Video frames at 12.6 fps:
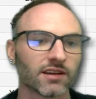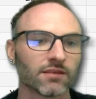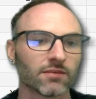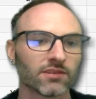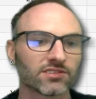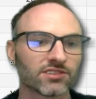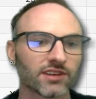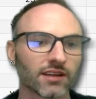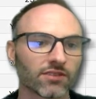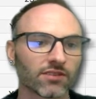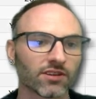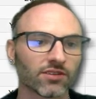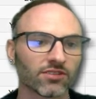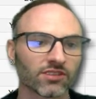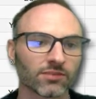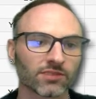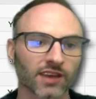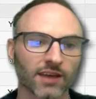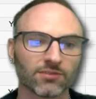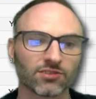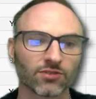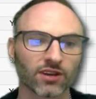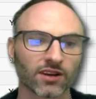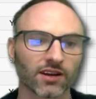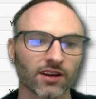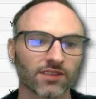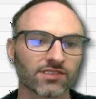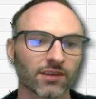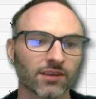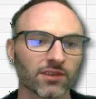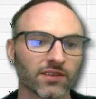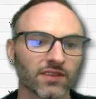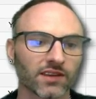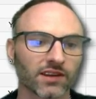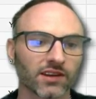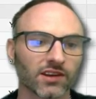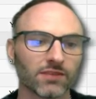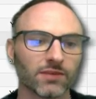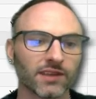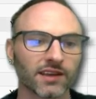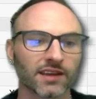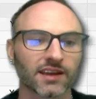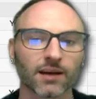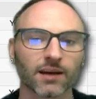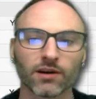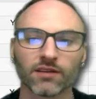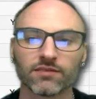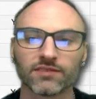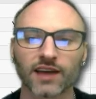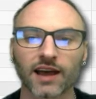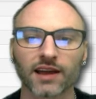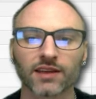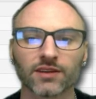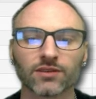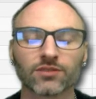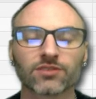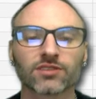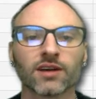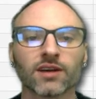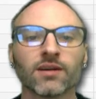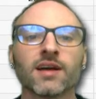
But you never know. Sometimes you run across something that could become of value. So